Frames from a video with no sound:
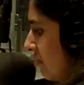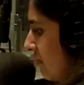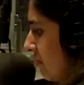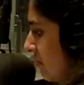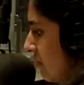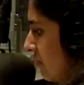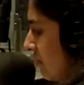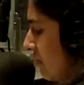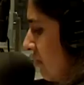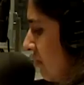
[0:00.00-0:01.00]

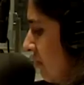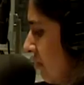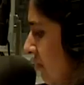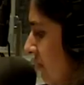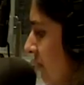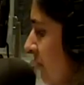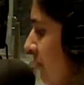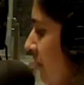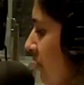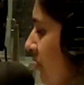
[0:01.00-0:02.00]

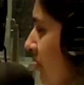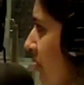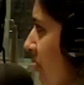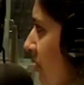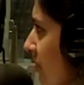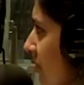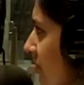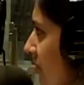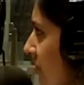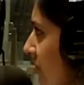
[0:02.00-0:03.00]

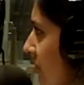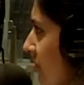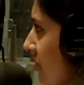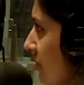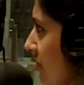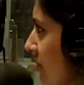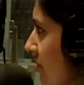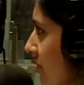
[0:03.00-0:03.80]
(not speaking)